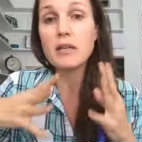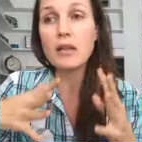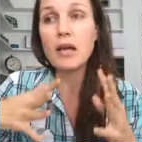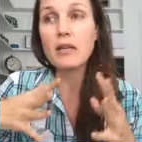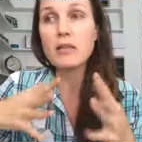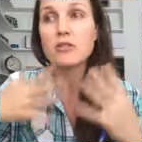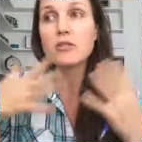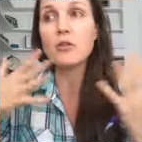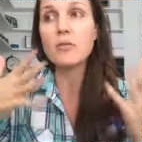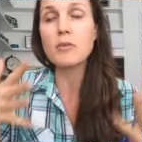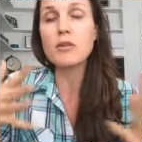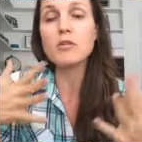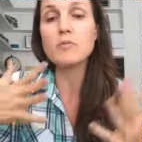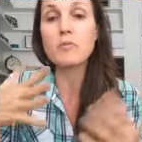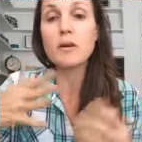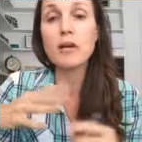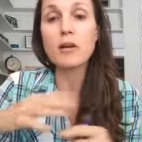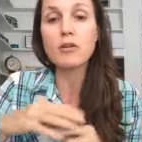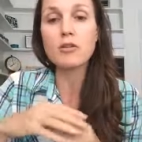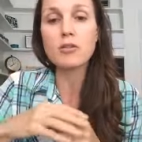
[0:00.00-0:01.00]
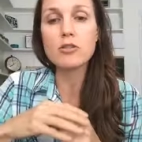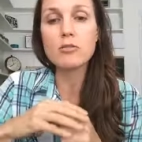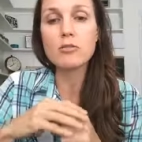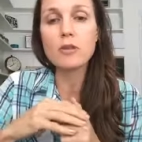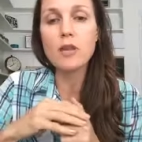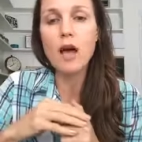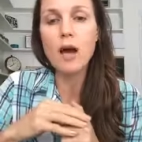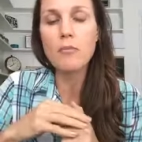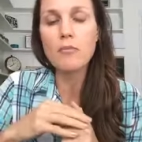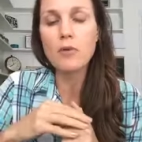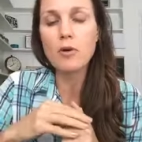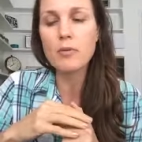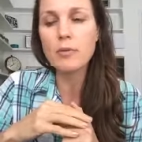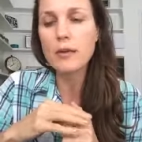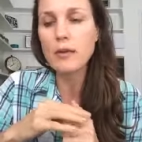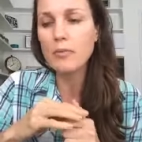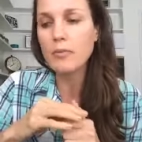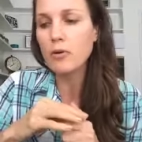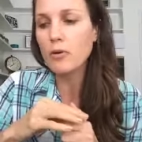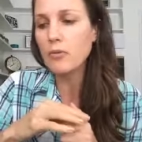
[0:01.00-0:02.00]
so much bigger to a lot more
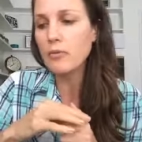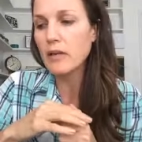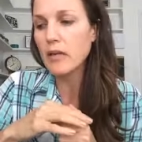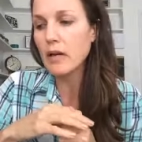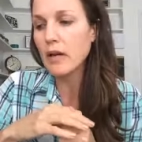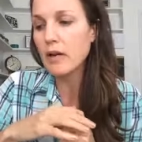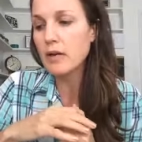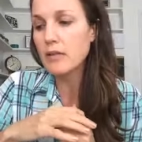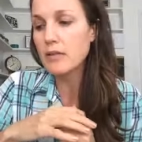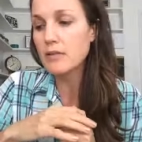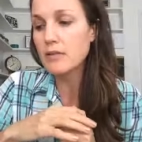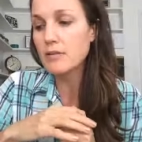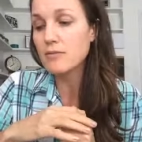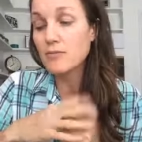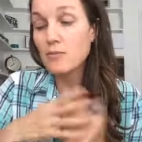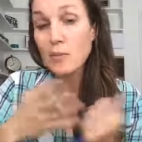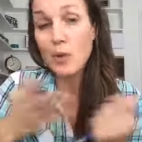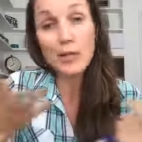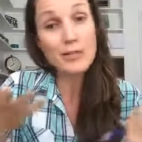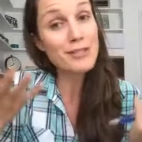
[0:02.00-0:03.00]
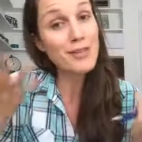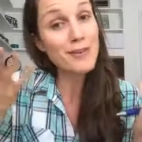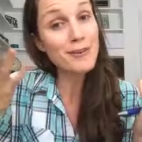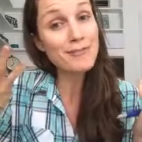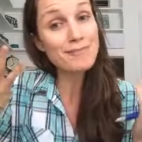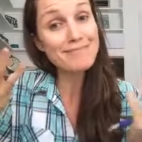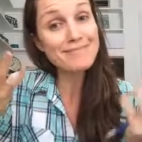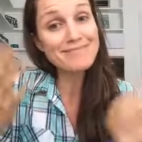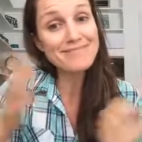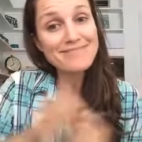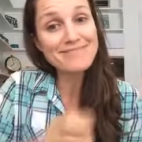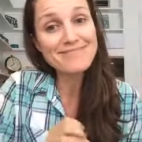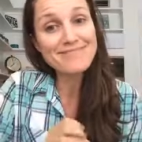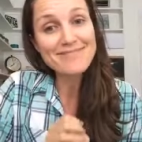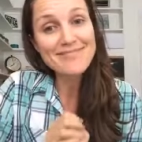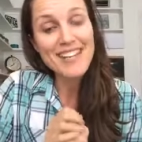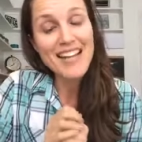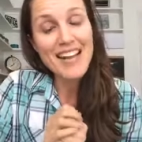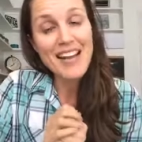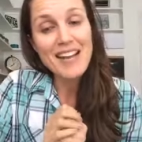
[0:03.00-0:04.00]
people because Walt's home.
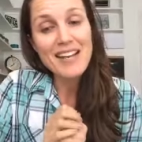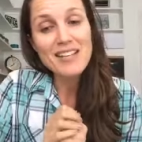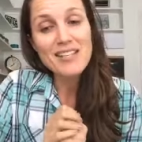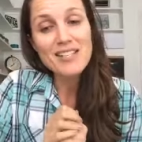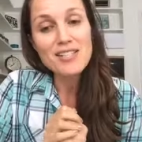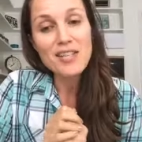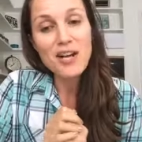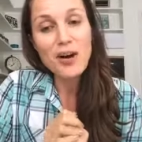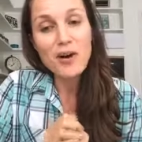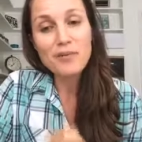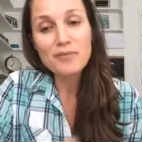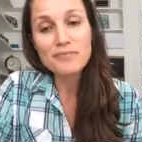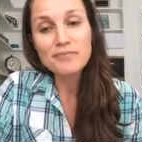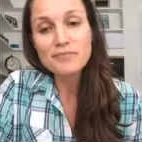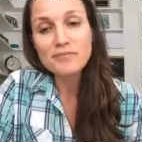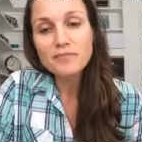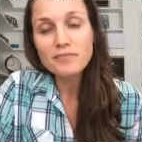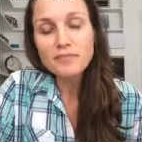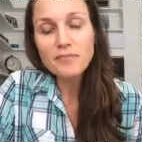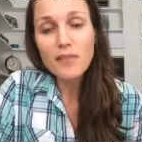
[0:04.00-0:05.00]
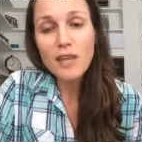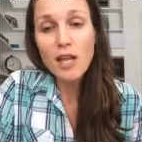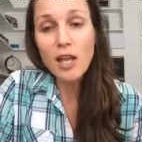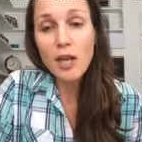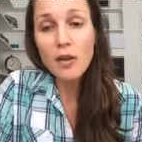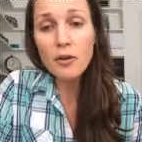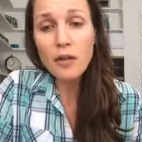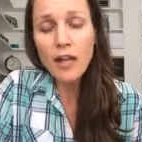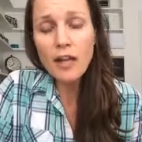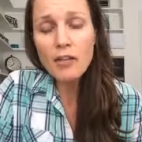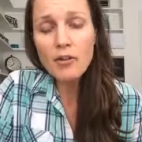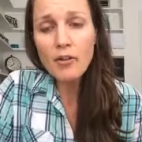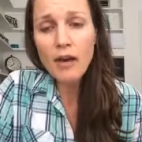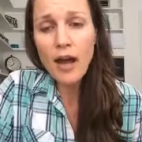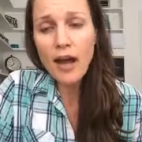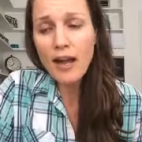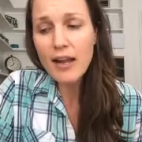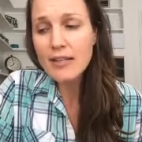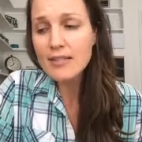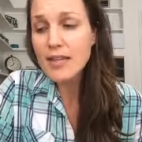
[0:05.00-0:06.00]
So, okay, you
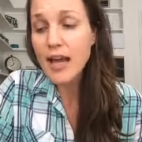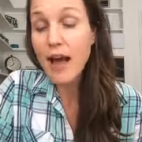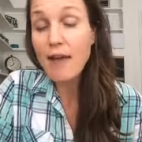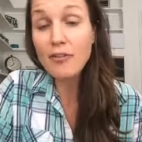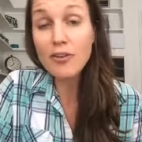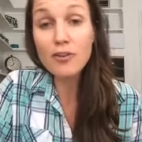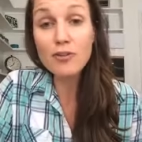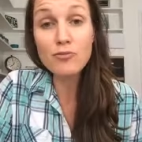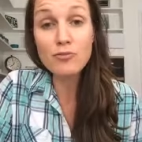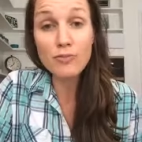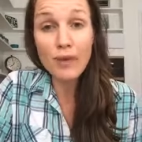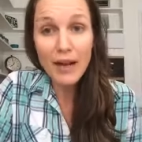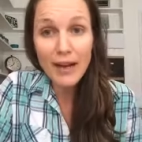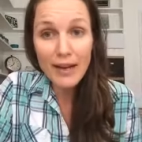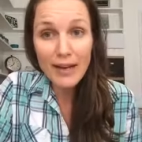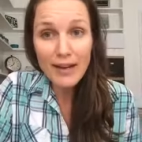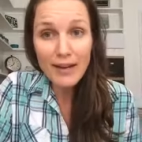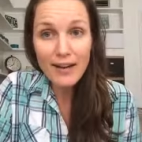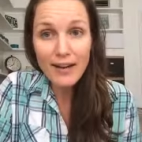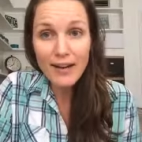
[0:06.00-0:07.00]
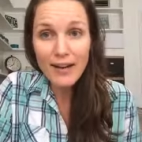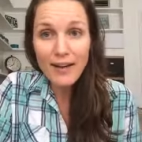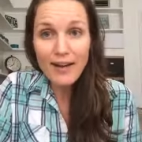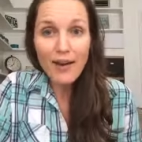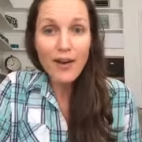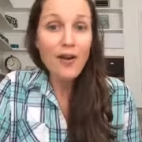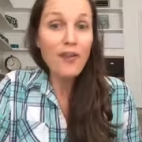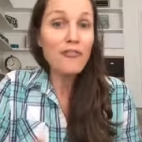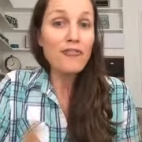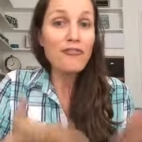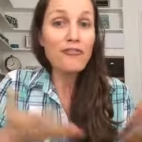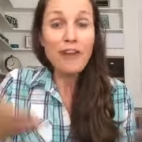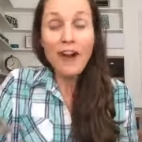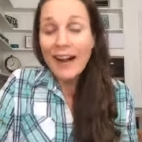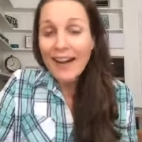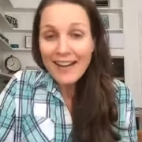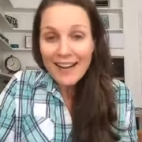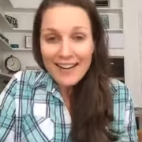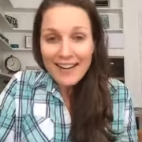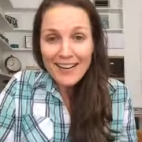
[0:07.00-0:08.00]
guys, have a great
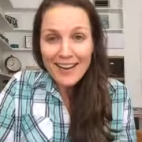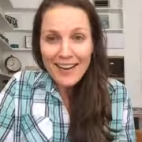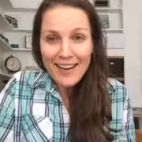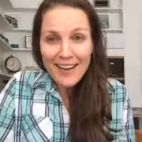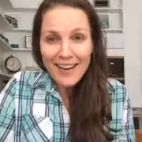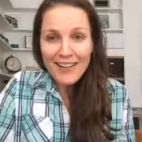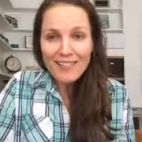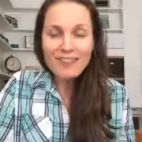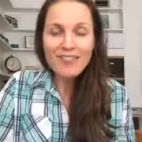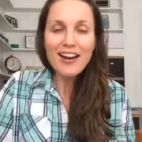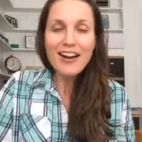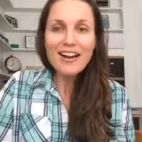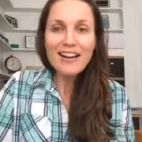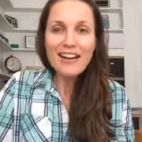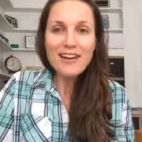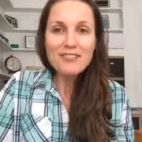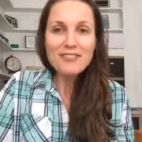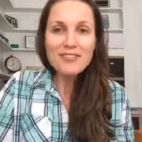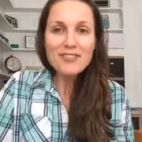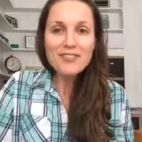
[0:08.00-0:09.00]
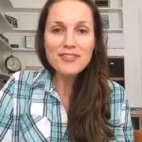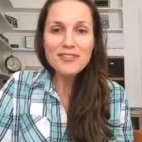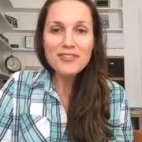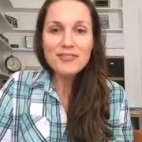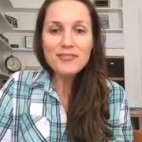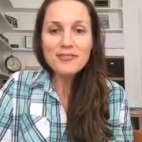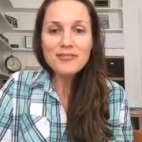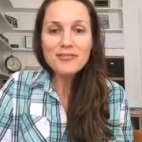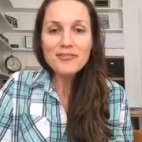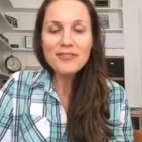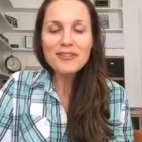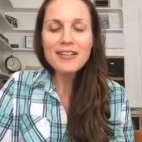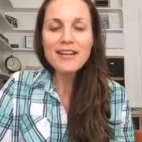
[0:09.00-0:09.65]
Friday night, Friday afternoon.